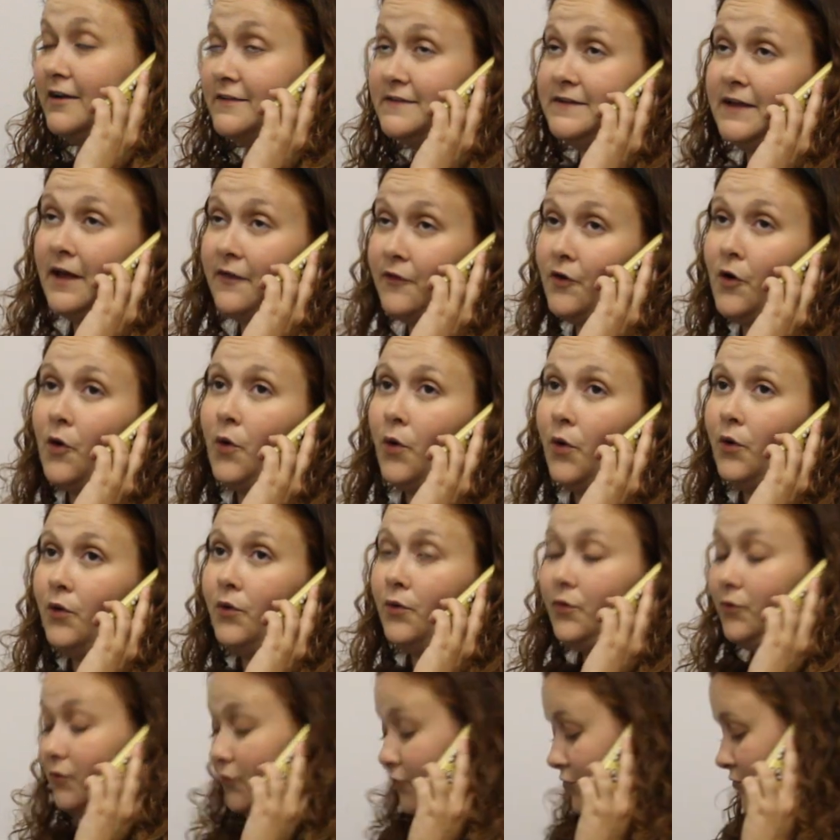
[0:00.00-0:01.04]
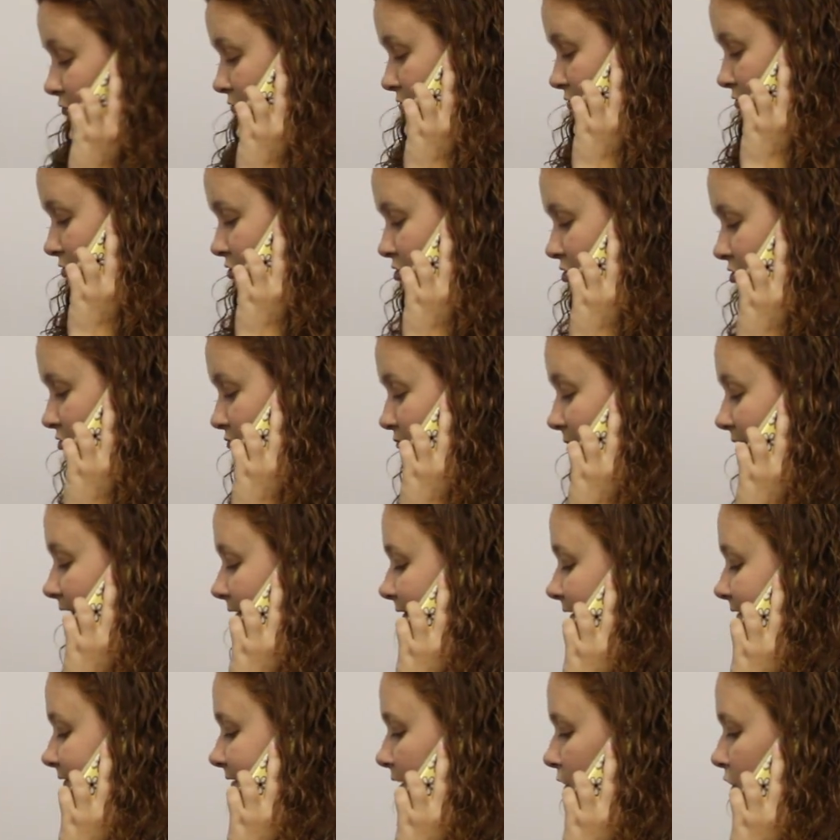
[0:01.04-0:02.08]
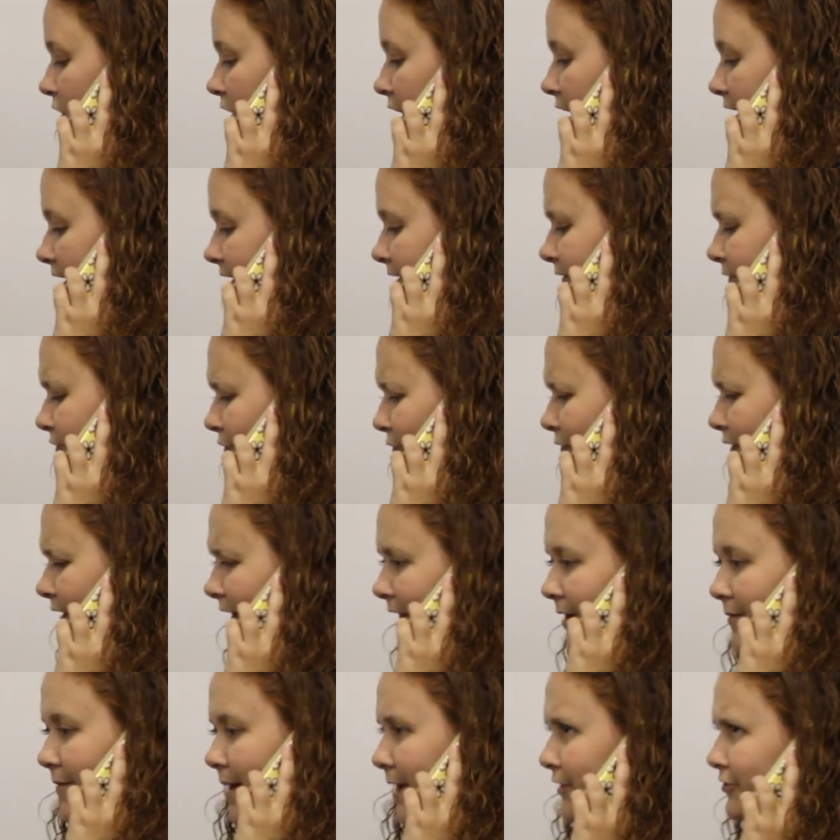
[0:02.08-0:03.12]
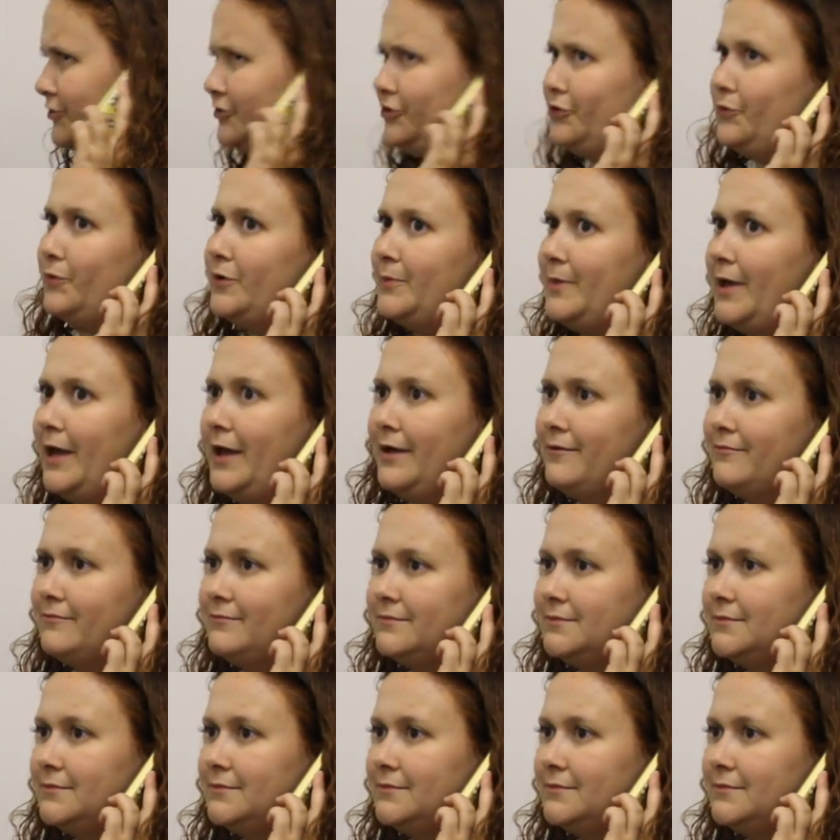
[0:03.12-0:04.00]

Honestly, on the whole, you make this sound a lot easier than I imagined it would be.